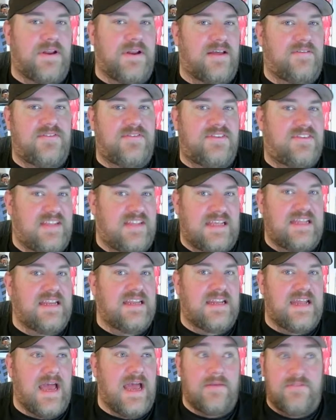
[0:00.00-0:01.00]
I've seen
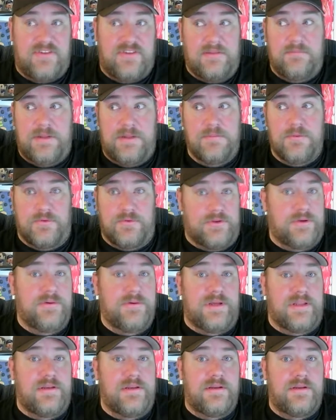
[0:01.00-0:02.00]
it. I've seen people do
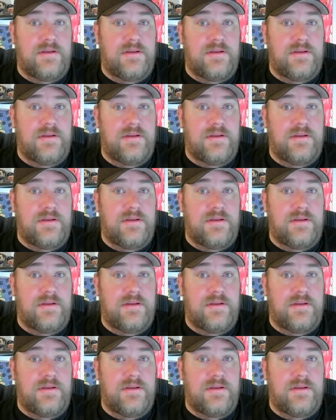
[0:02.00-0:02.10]
it,